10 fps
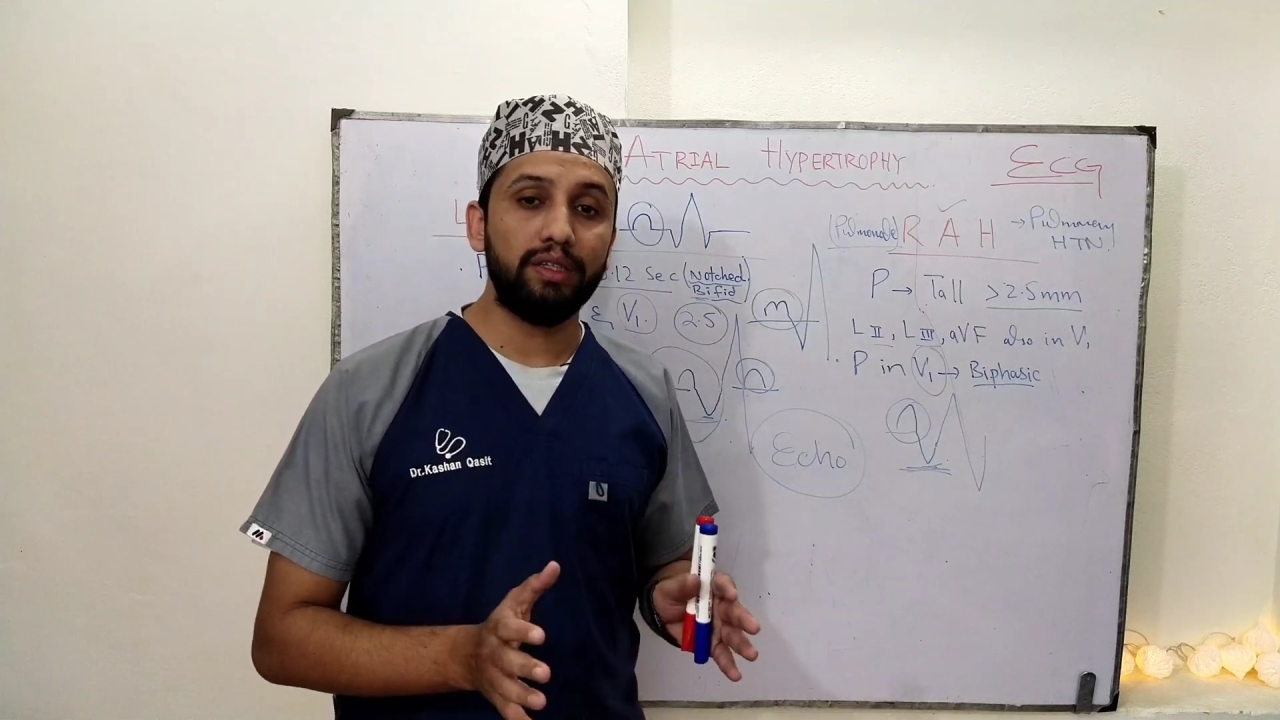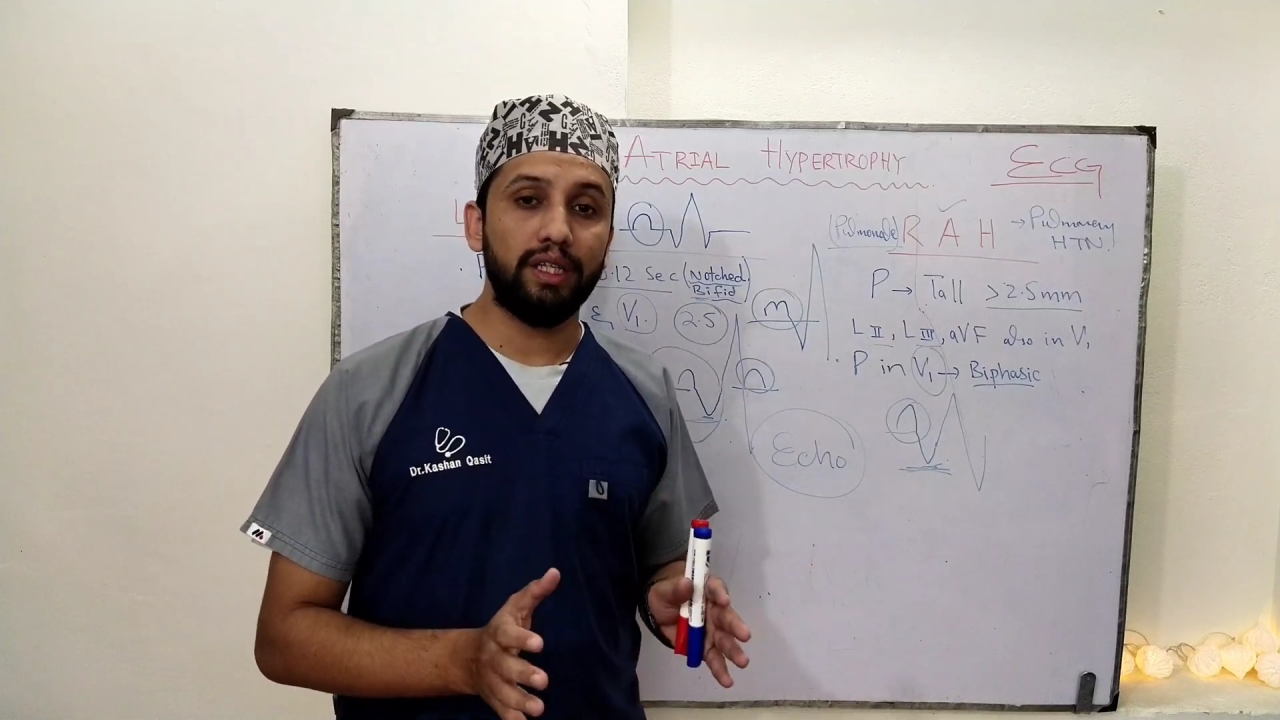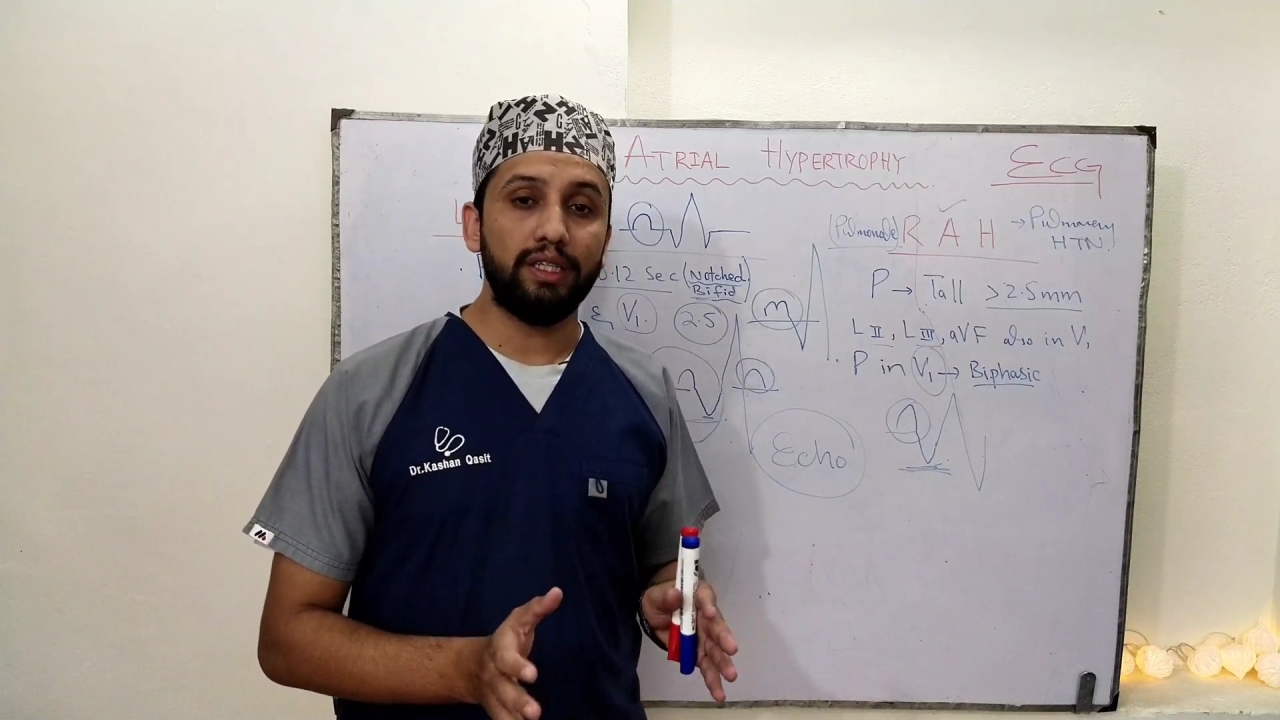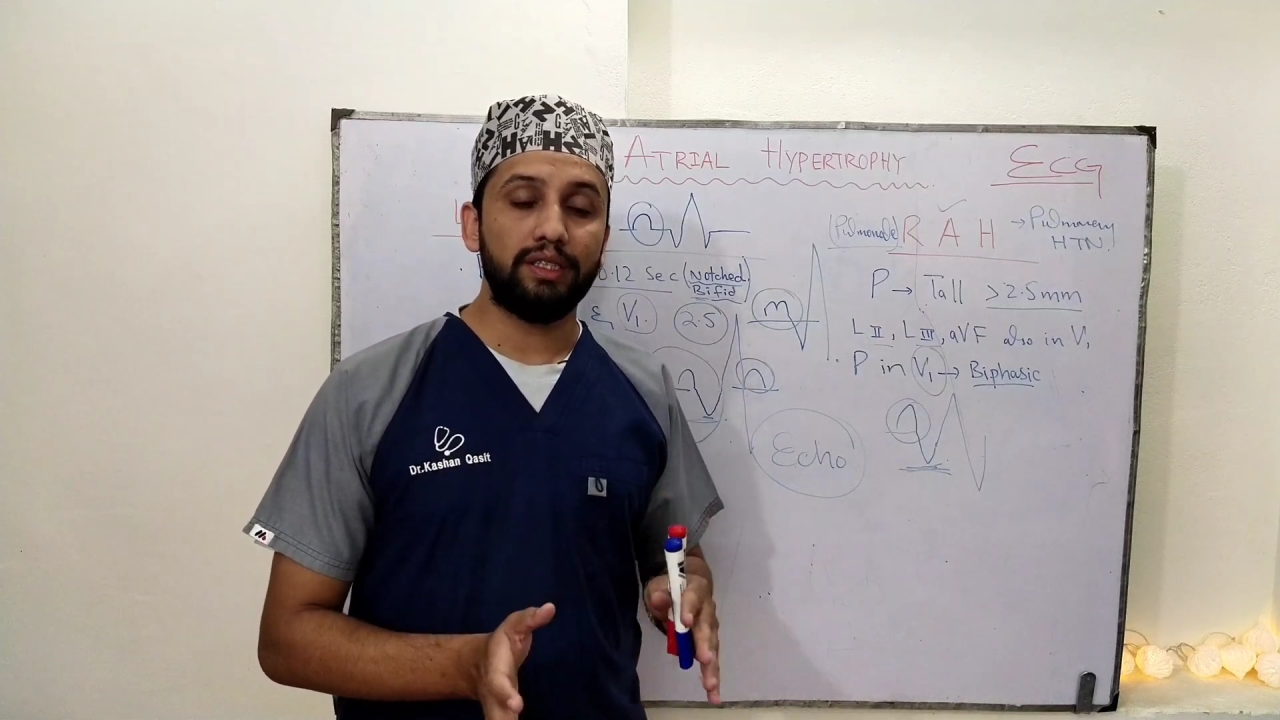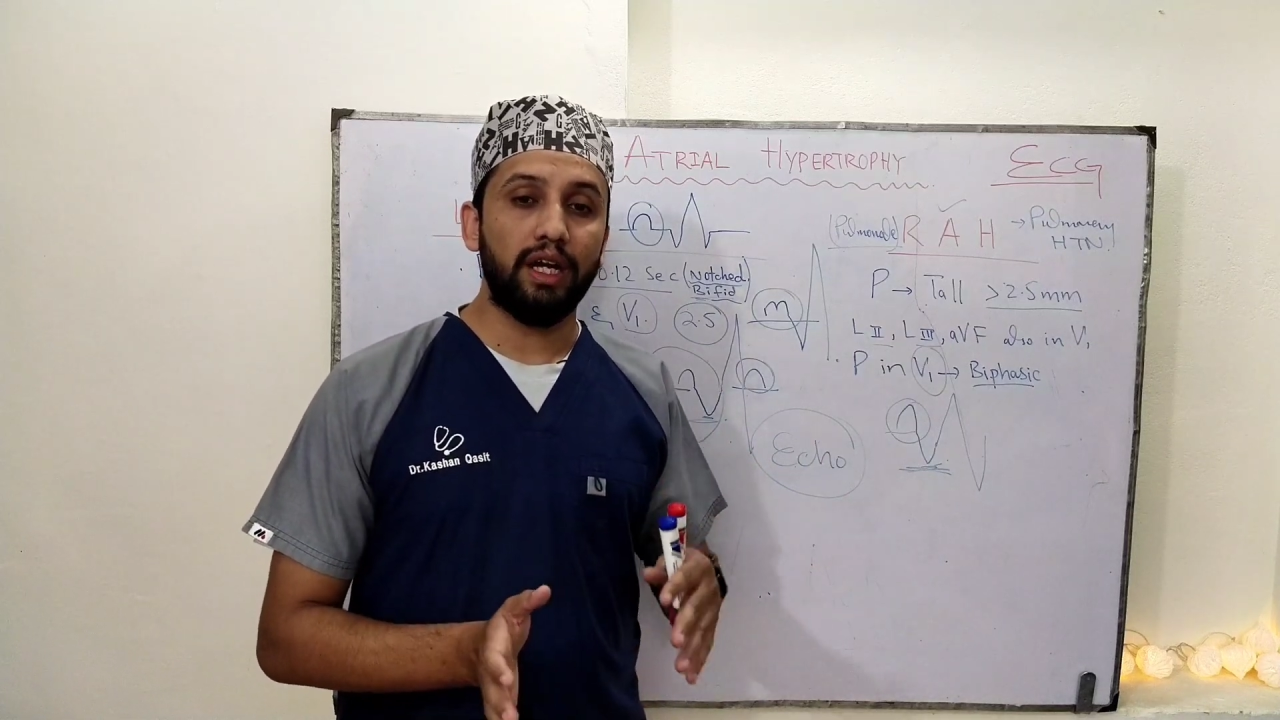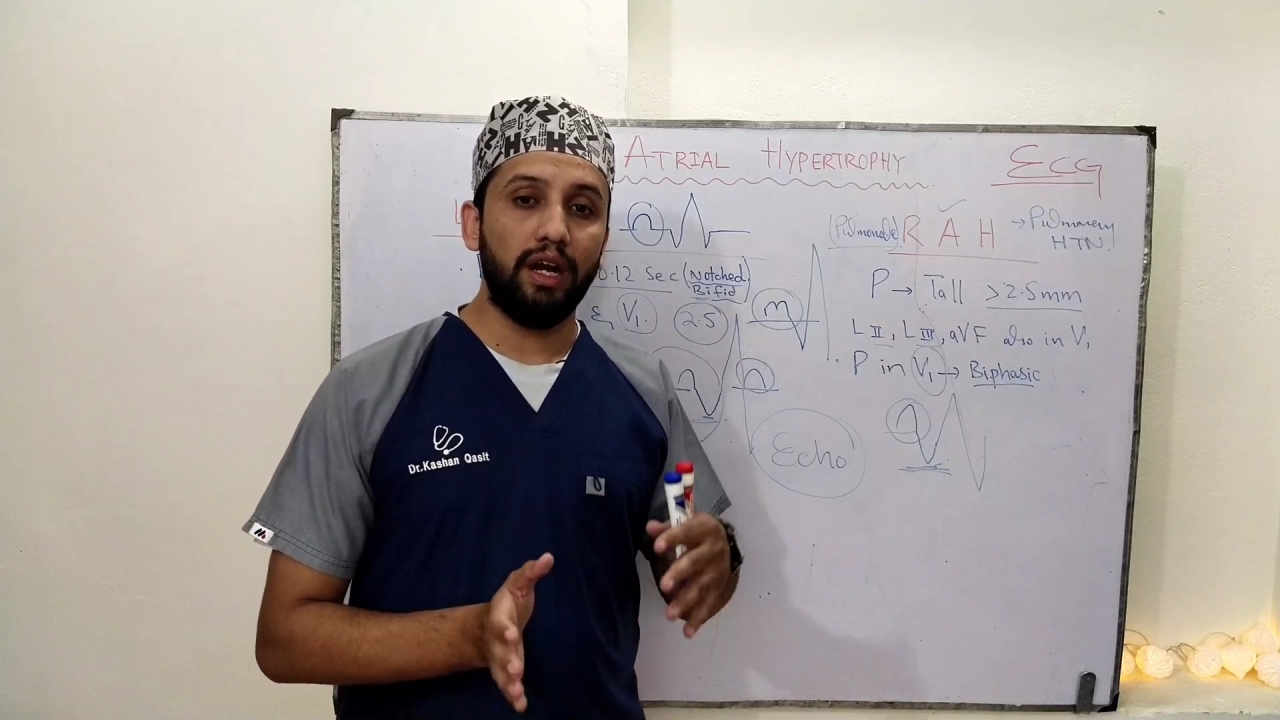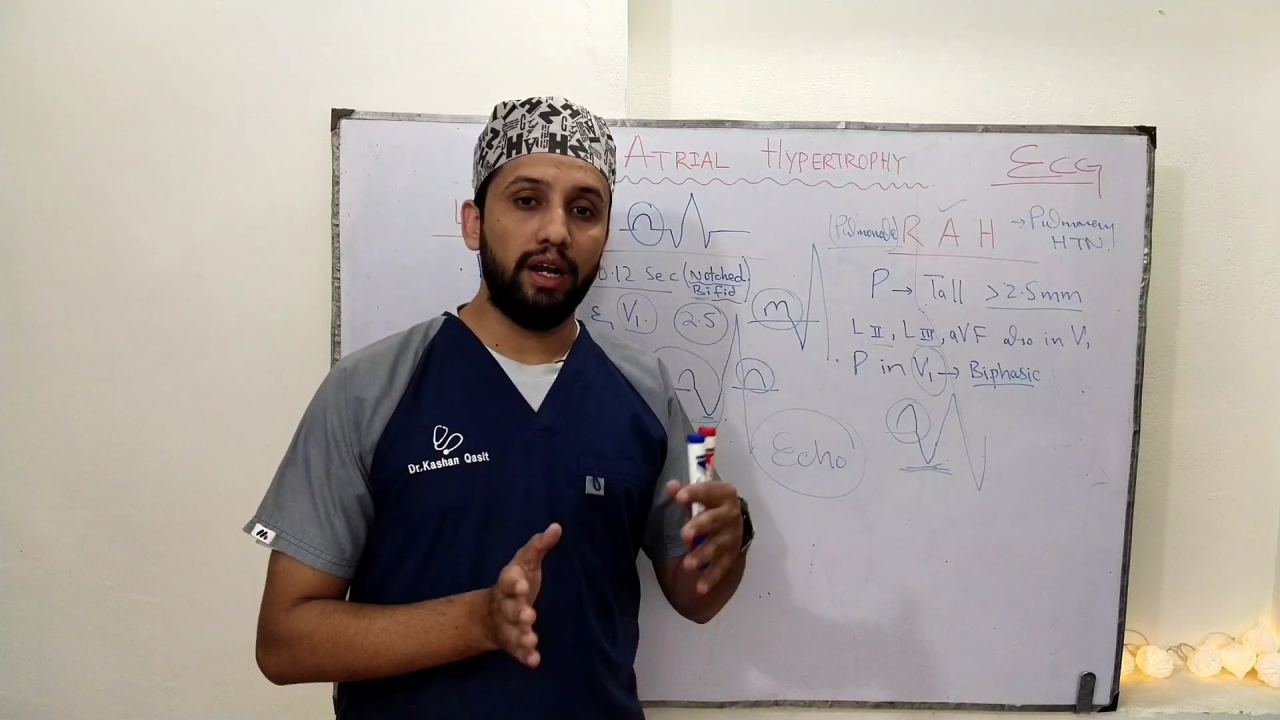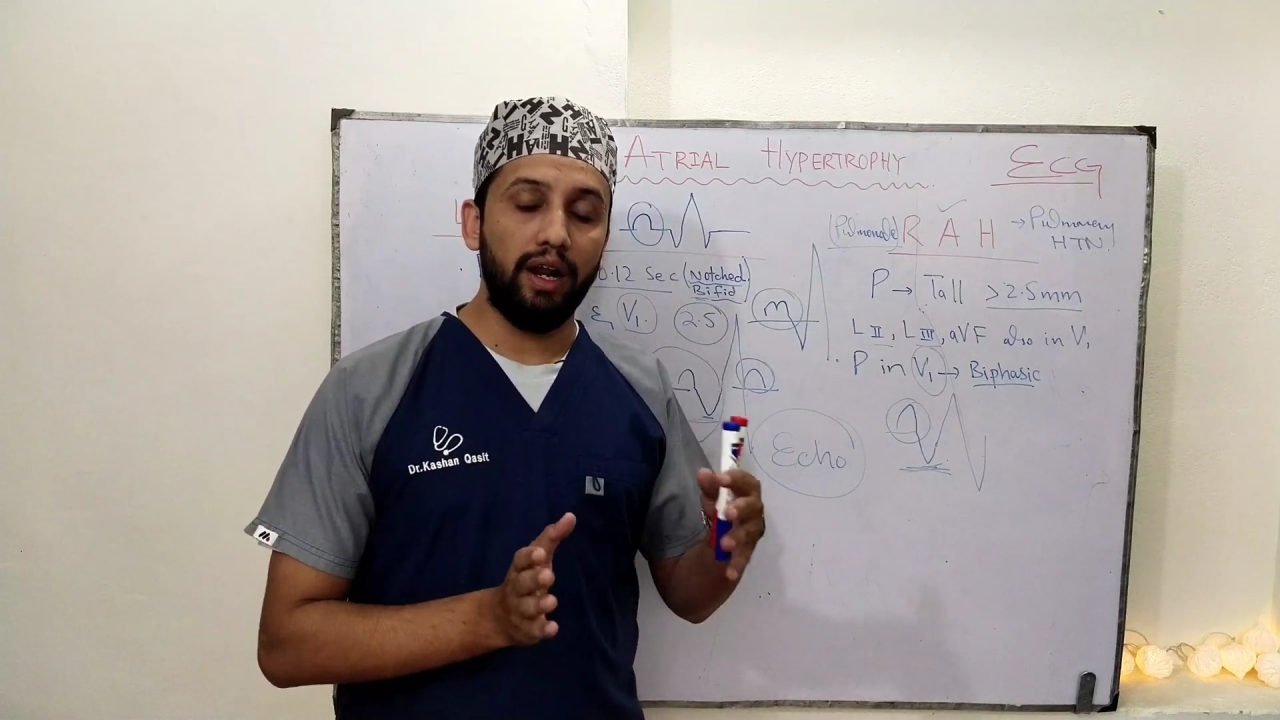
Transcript: there is a